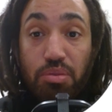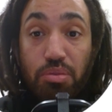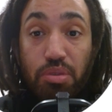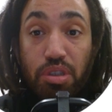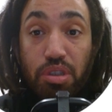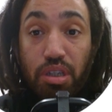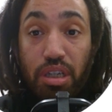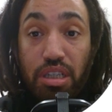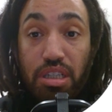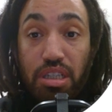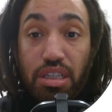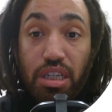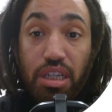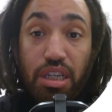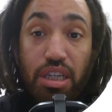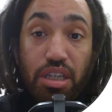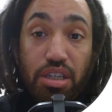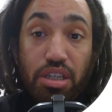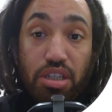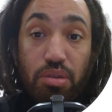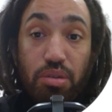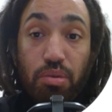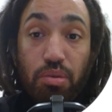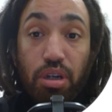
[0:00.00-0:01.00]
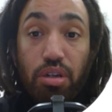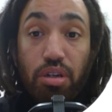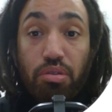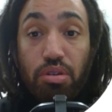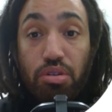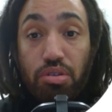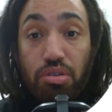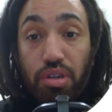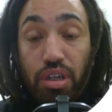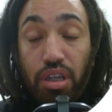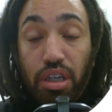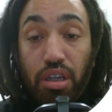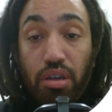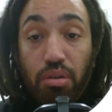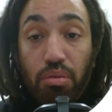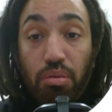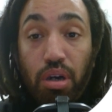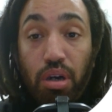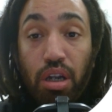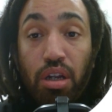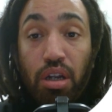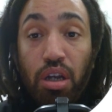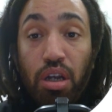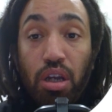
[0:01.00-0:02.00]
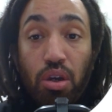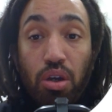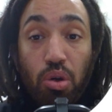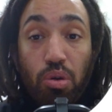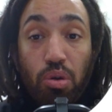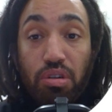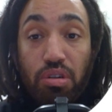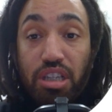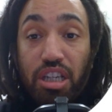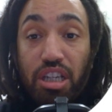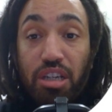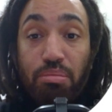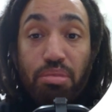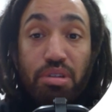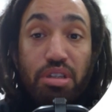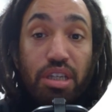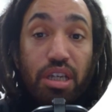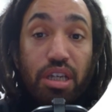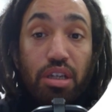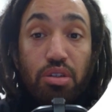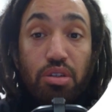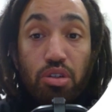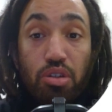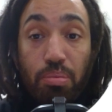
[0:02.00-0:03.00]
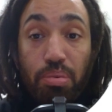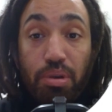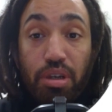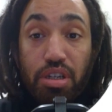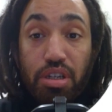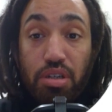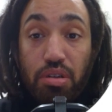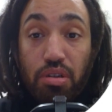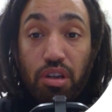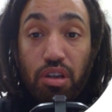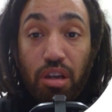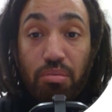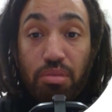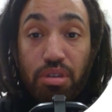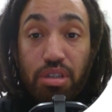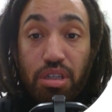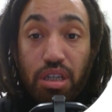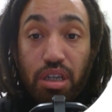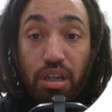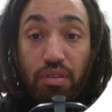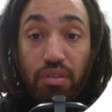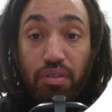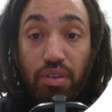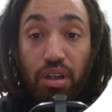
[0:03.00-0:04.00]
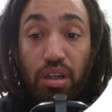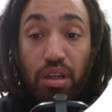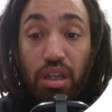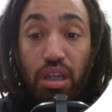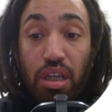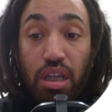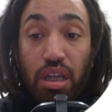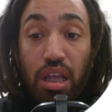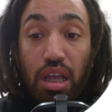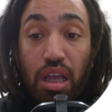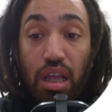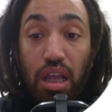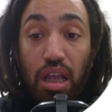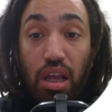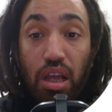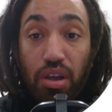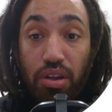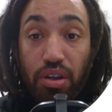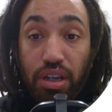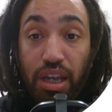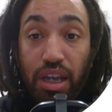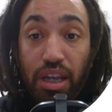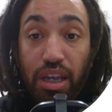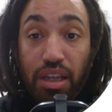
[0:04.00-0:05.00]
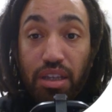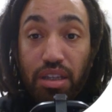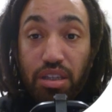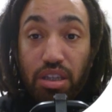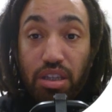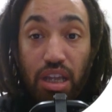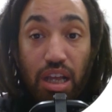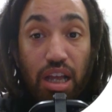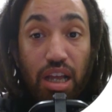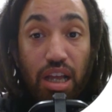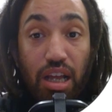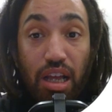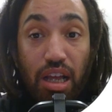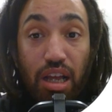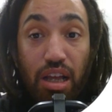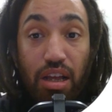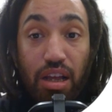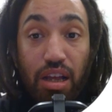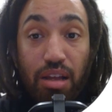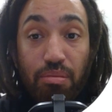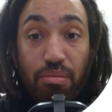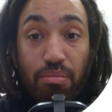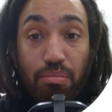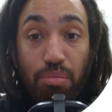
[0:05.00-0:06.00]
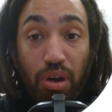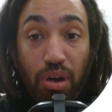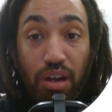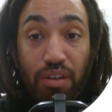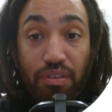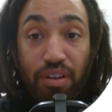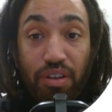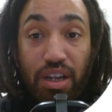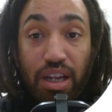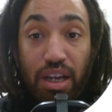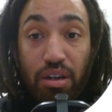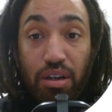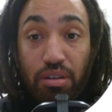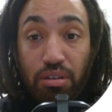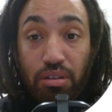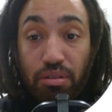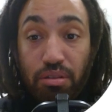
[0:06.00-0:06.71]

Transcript: Would you like to see an easier one or a trickier one? Or is there any particular topics you'd like me to cover? Okay, and bye for now.